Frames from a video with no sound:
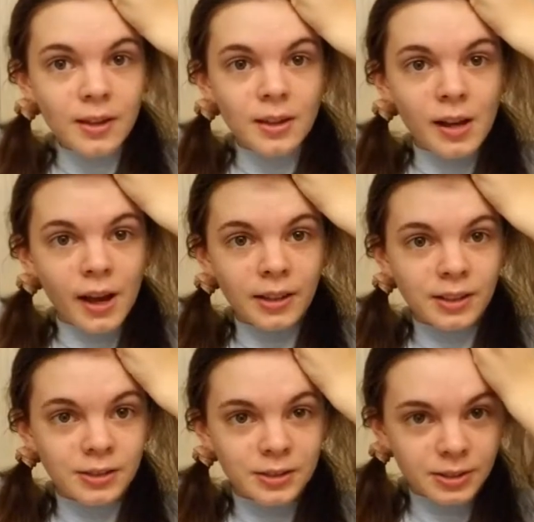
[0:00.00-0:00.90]
and then
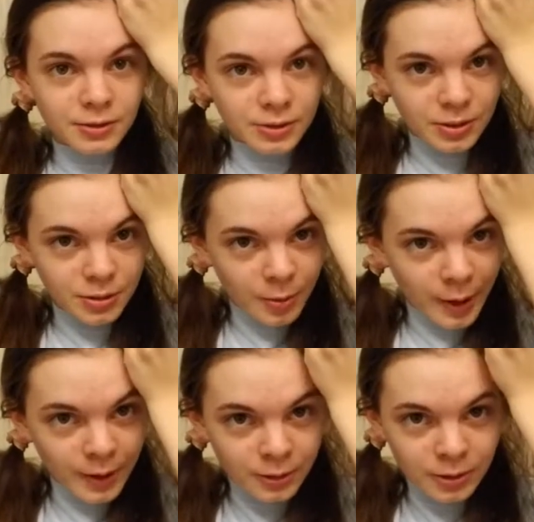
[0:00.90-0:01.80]
you're just going to braid
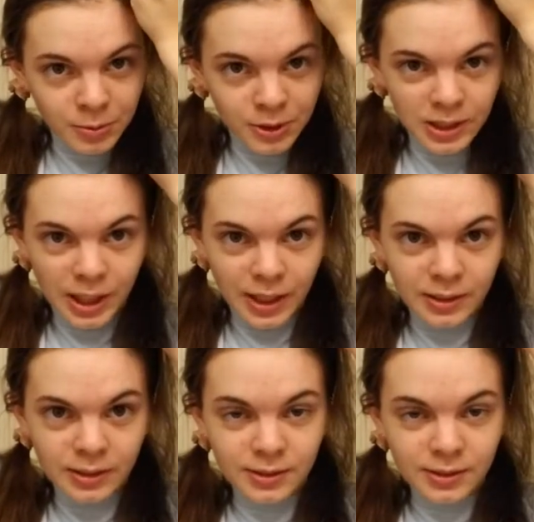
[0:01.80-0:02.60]
it normally in.